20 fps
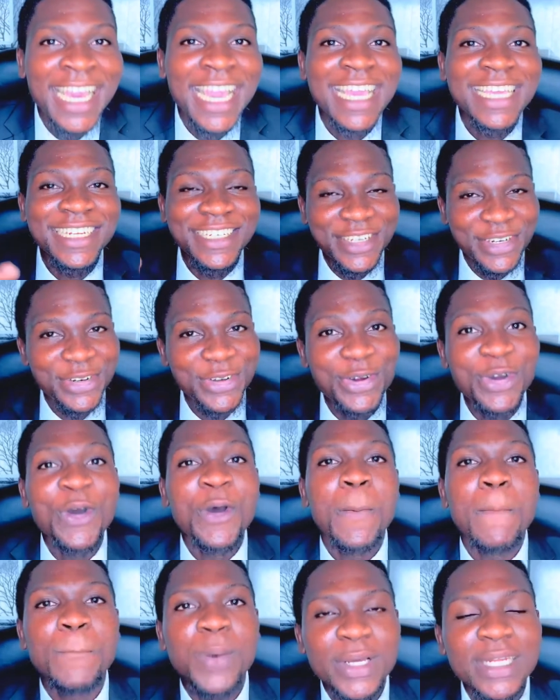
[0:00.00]

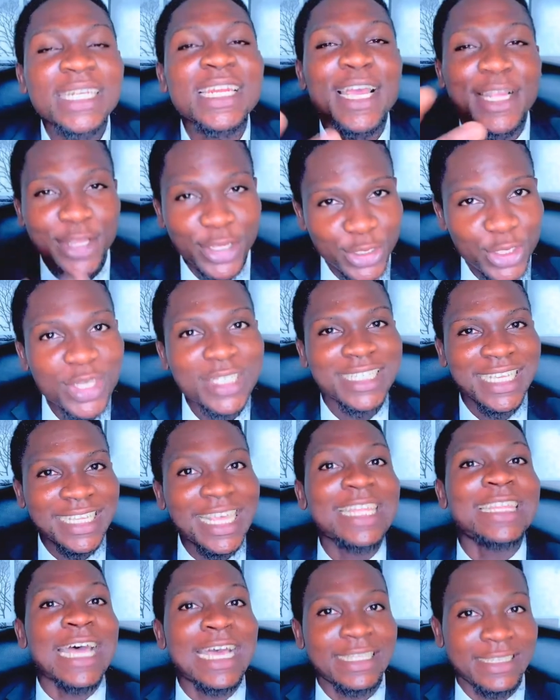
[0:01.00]
but let us just say
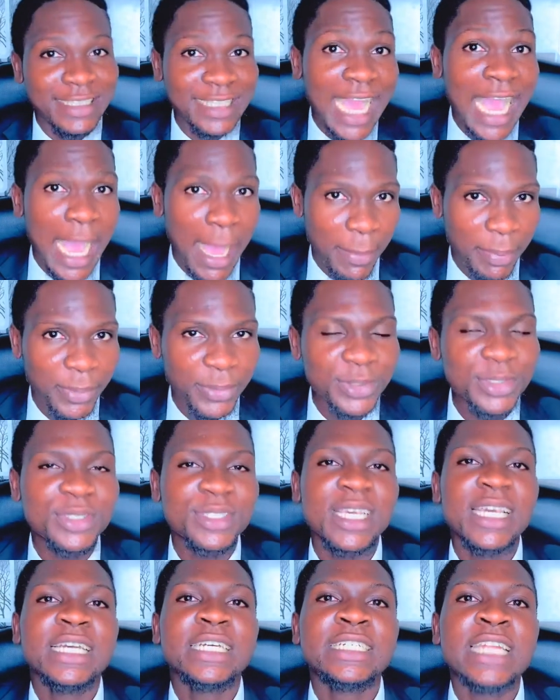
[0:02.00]
that happens.
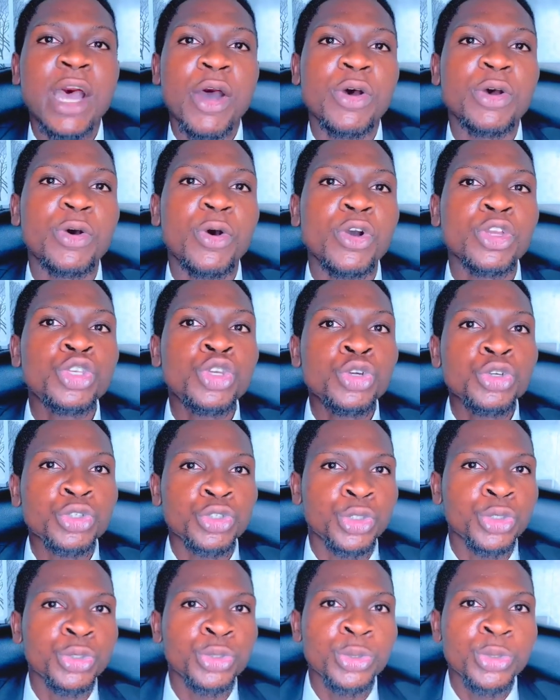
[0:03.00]
Now
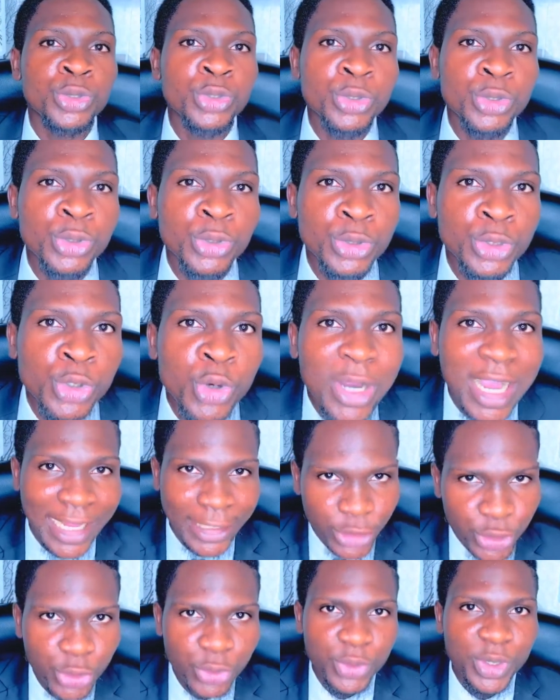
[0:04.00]
you
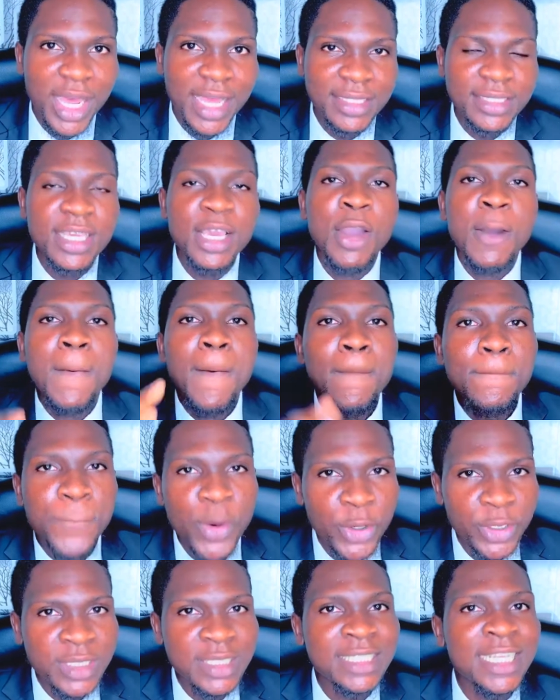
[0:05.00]
can do that,
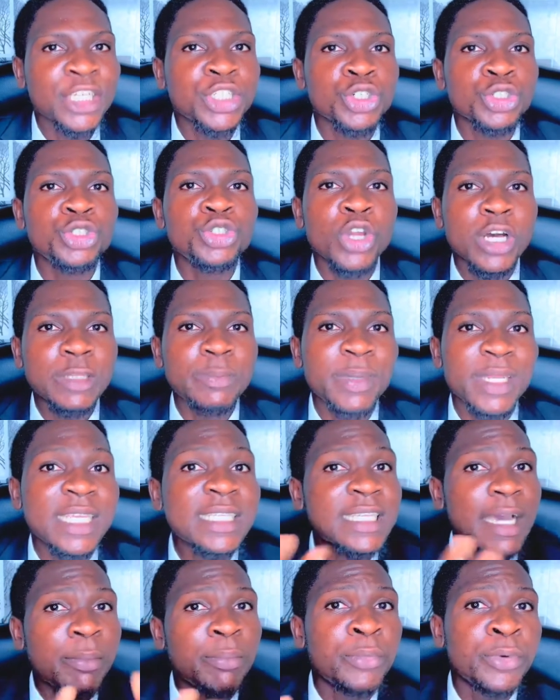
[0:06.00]
but there should not be this
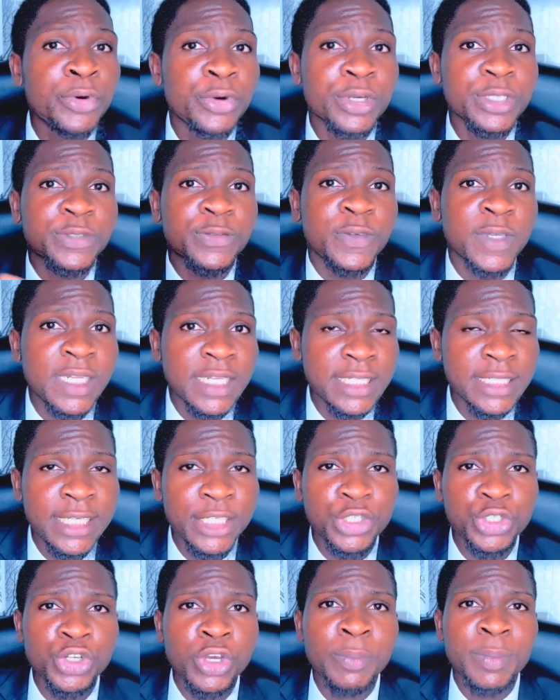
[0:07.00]
amorous feeling. There
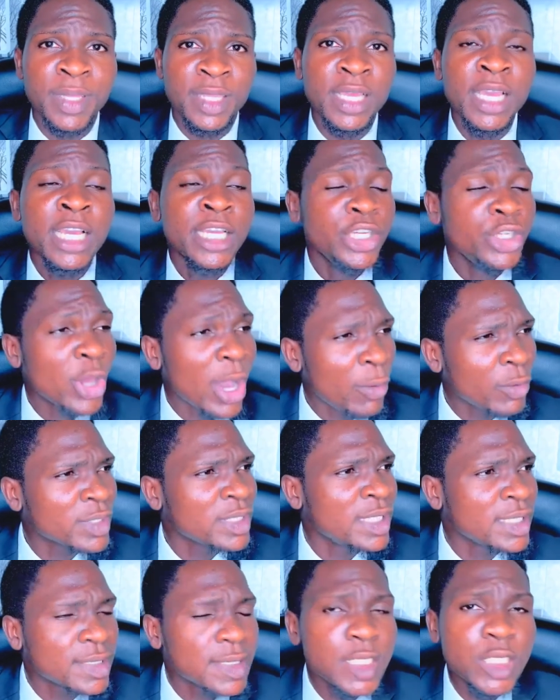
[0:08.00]
should not be, I was
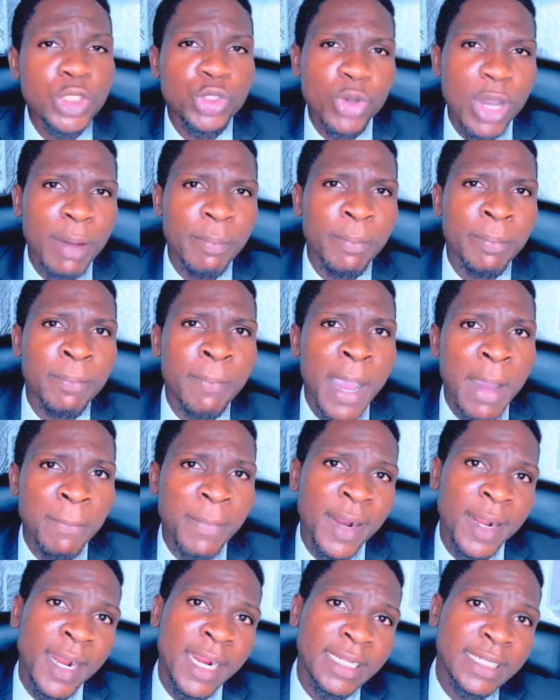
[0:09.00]
listening to
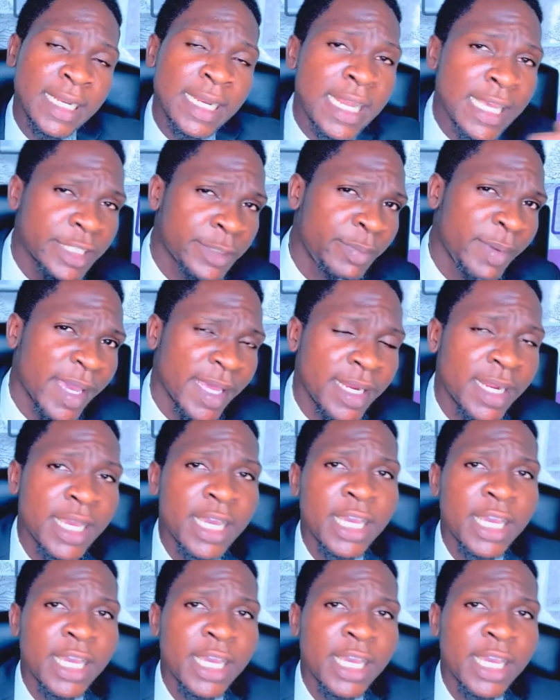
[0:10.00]
Amara the lesbian,